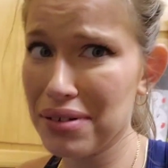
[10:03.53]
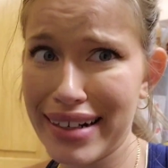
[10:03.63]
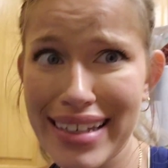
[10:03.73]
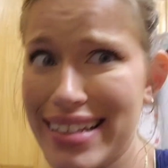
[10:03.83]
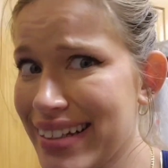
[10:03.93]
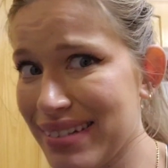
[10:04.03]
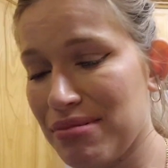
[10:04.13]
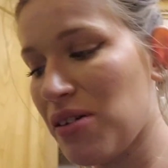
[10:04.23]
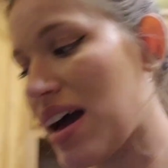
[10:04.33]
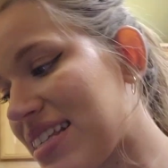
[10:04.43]
want to eat,
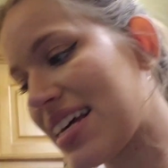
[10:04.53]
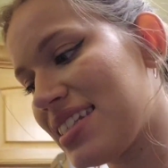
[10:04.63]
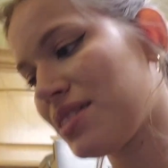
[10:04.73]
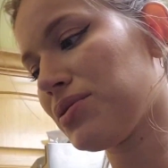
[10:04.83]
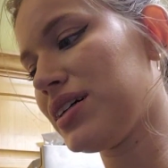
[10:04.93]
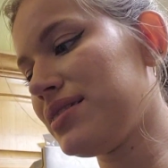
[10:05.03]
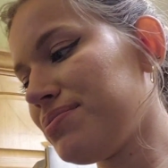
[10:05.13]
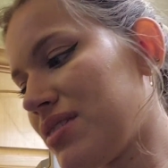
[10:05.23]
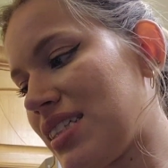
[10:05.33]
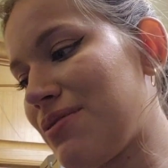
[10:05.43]
bro. I tasted one
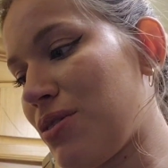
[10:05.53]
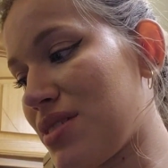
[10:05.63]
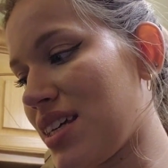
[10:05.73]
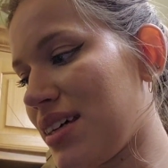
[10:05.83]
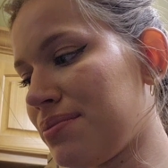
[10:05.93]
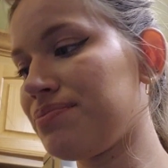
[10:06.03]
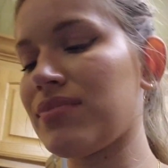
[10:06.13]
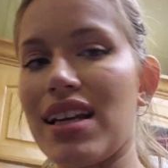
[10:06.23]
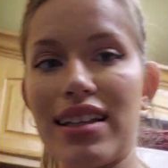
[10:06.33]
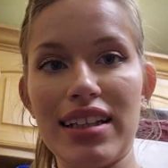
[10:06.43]
to see if it was done.
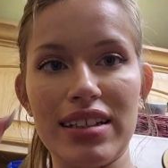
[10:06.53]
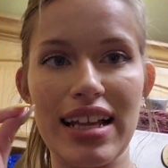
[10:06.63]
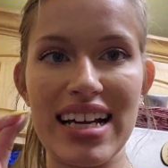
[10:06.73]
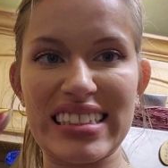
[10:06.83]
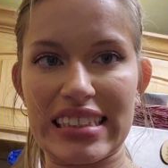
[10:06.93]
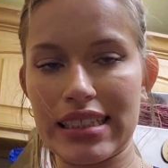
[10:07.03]
I did a little like,